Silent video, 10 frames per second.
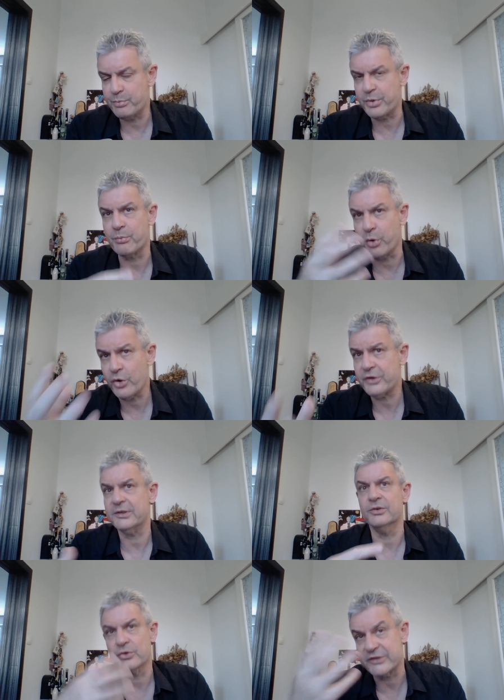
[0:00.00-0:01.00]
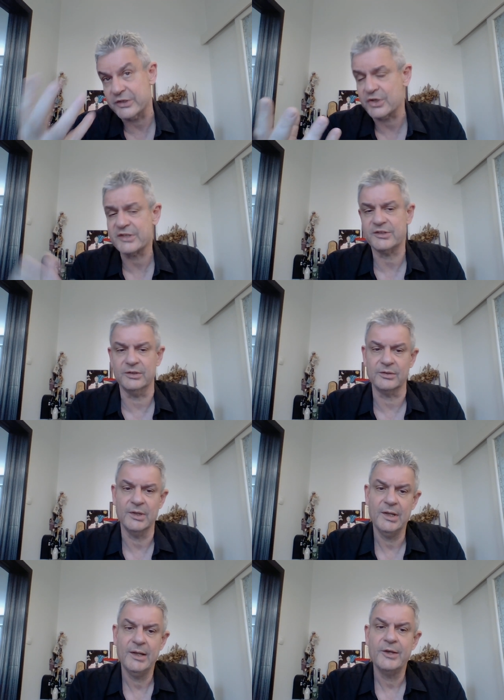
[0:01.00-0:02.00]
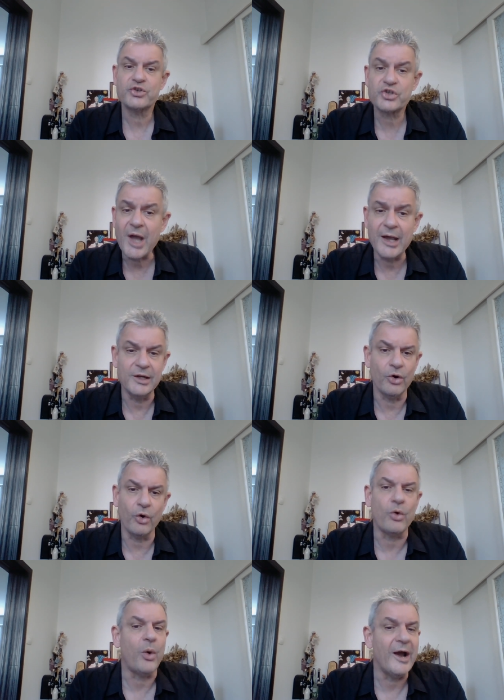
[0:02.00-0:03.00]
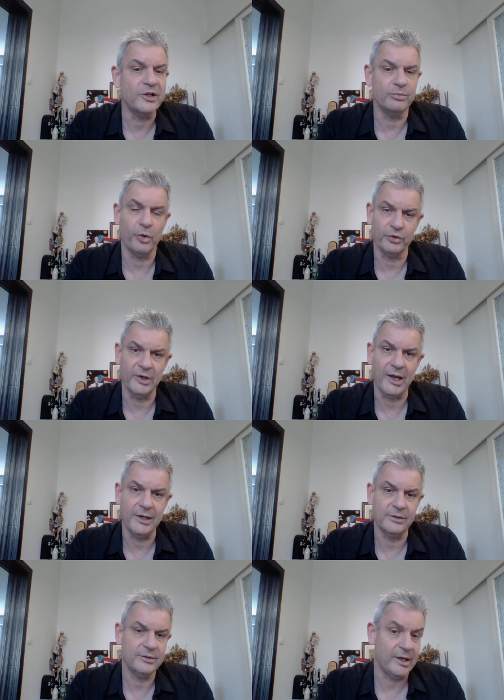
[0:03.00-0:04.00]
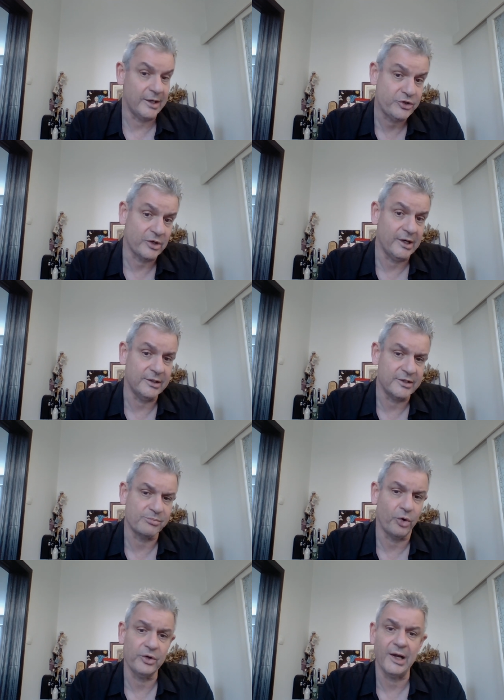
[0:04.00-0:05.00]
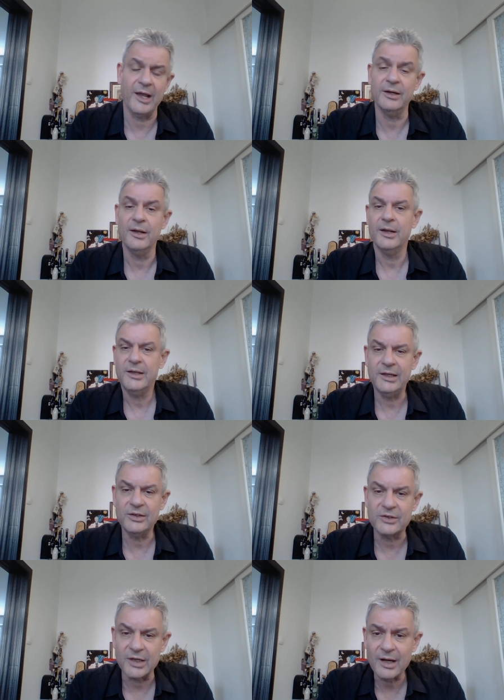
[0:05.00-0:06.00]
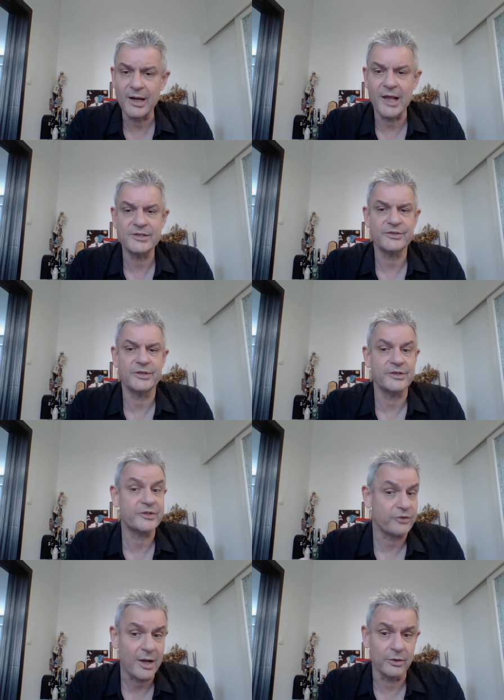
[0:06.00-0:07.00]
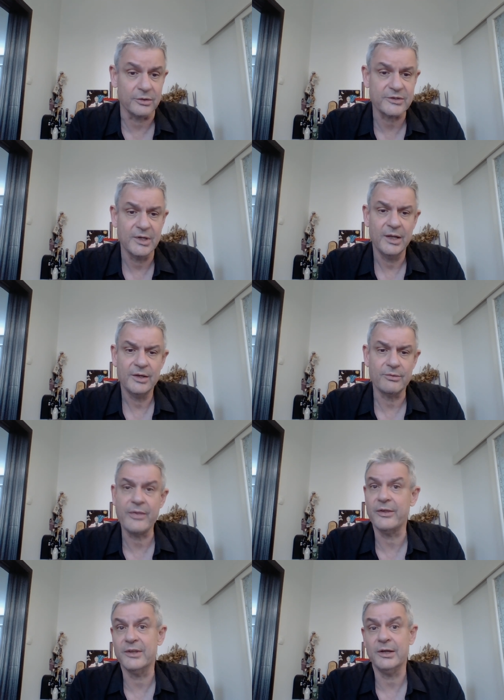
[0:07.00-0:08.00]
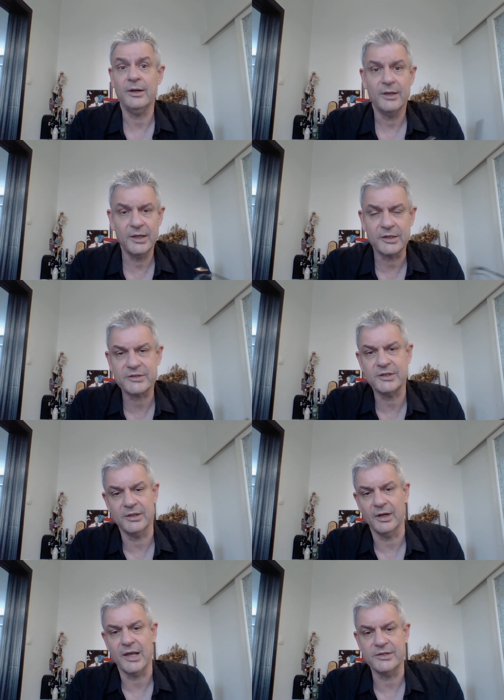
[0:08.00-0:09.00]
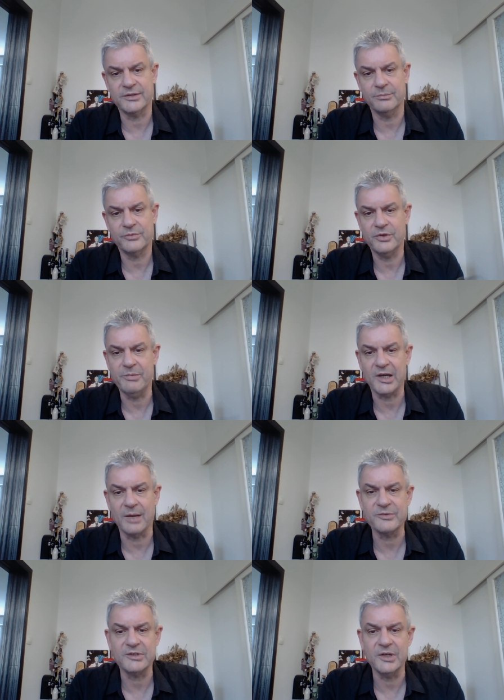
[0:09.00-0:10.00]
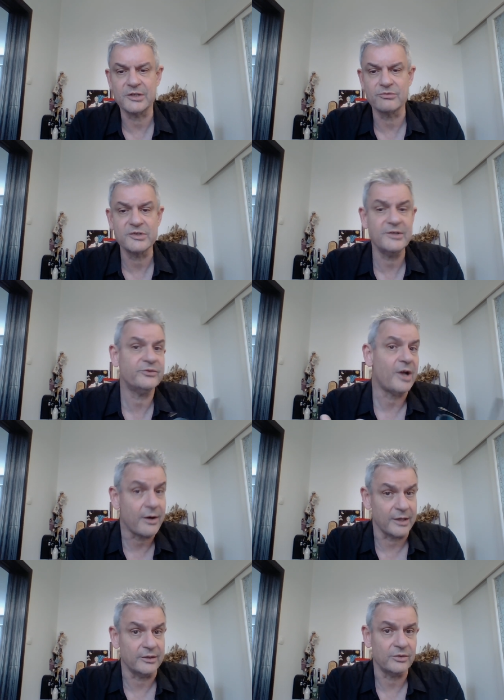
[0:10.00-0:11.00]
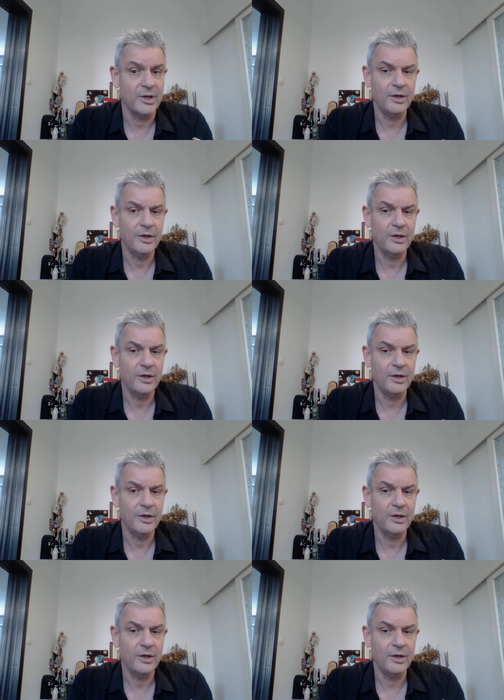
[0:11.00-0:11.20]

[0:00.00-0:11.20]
purported or suggested shy or quiet borderline. Allegedly, this borderline internalizes her struggles rather than externalize them. She becomes the exclusive target